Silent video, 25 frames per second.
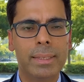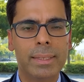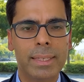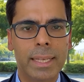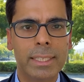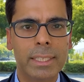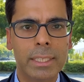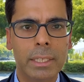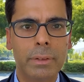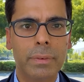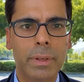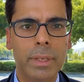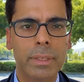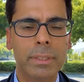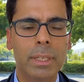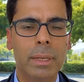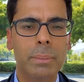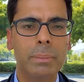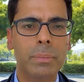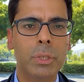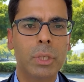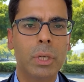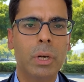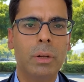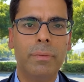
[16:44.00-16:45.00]
excessive
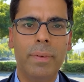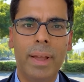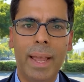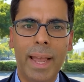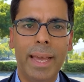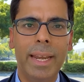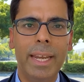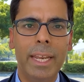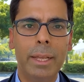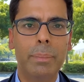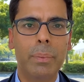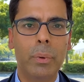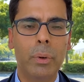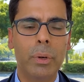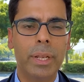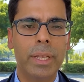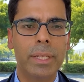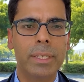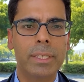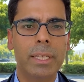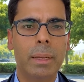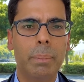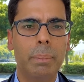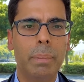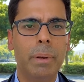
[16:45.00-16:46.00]
consumption of any
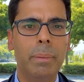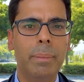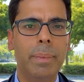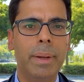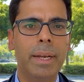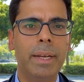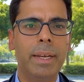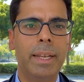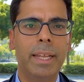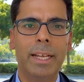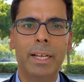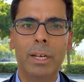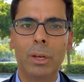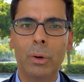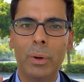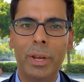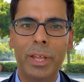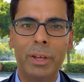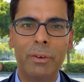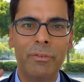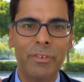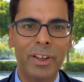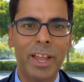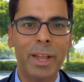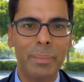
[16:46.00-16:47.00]
protein supplement,
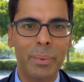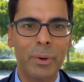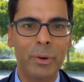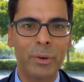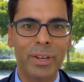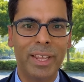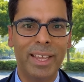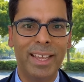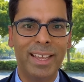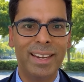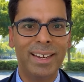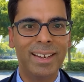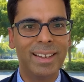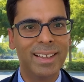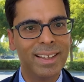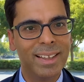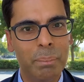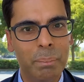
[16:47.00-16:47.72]
including whey protein,